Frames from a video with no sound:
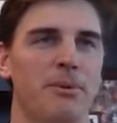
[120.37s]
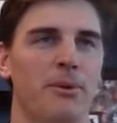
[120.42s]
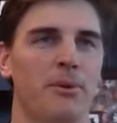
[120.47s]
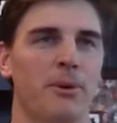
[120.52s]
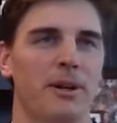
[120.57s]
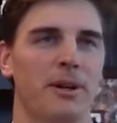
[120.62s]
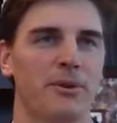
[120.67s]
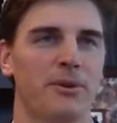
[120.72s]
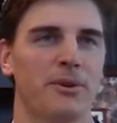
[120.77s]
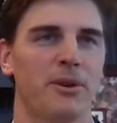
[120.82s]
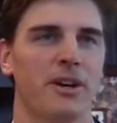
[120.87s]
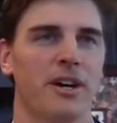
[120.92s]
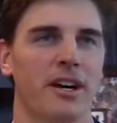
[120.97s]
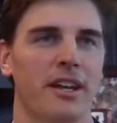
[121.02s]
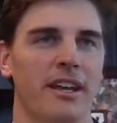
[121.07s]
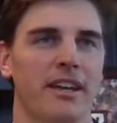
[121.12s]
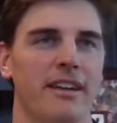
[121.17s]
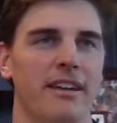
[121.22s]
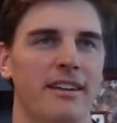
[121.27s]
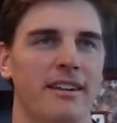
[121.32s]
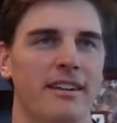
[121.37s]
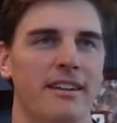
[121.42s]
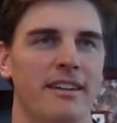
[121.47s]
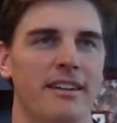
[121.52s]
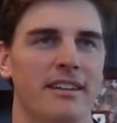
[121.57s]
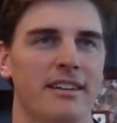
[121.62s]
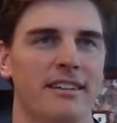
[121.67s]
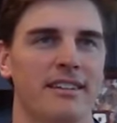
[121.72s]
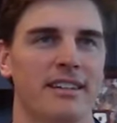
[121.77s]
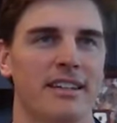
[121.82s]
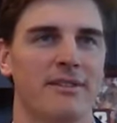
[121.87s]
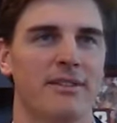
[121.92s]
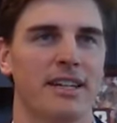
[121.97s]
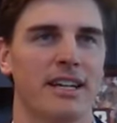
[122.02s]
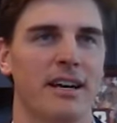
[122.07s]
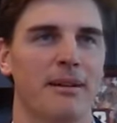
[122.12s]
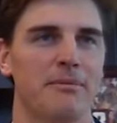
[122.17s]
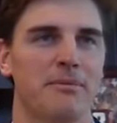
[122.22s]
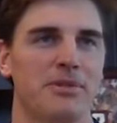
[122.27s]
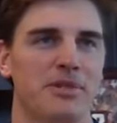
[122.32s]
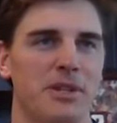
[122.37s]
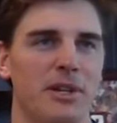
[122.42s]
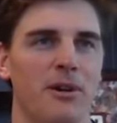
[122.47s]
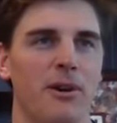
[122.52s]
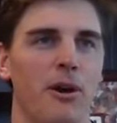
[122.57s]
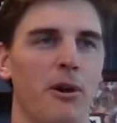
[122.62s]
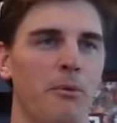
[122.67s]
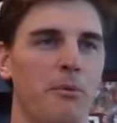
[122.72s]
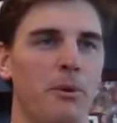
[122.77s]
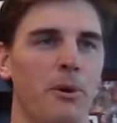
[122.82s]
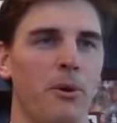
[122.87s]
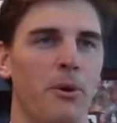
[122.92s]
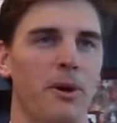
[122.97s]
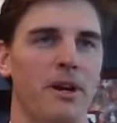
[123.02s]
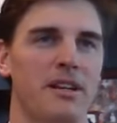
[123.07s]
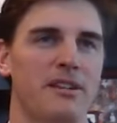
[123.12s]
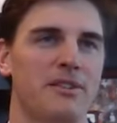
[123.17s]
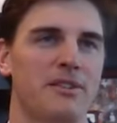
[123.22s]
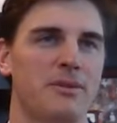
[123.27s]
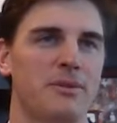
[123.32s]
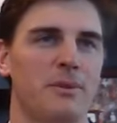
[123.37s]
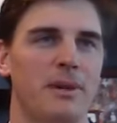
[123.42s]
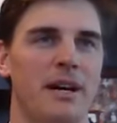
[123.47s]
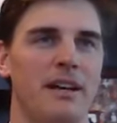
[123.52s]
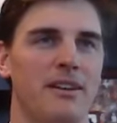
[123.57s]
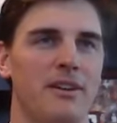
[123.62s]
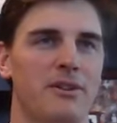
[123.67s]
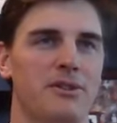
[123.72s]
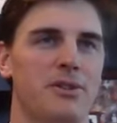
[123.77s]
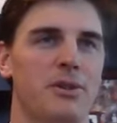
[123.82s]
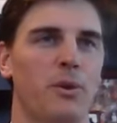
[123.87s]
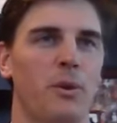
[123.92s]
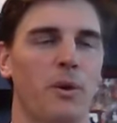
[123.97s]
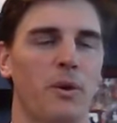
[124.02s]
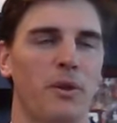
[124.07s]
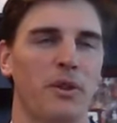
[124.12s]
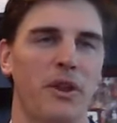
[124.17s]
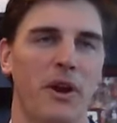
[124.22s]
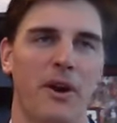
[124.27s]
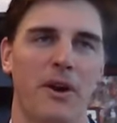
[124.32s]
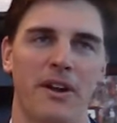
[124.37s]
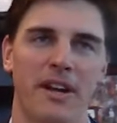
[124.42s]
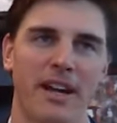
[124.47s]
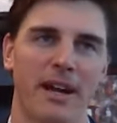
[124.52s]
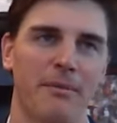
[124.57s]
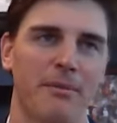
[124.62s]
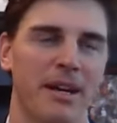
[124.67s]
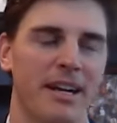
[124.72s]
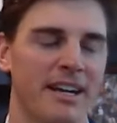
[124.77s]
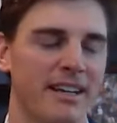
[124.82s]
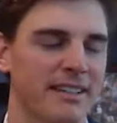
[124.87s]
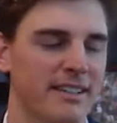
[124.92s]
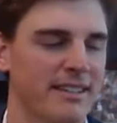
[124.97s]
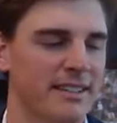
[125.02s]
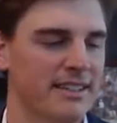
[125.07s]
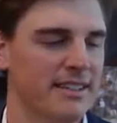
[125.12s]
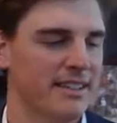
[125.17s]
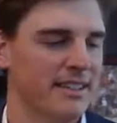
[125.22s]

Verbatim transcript: point run, giving up zero points while they're scoring 30. I mean,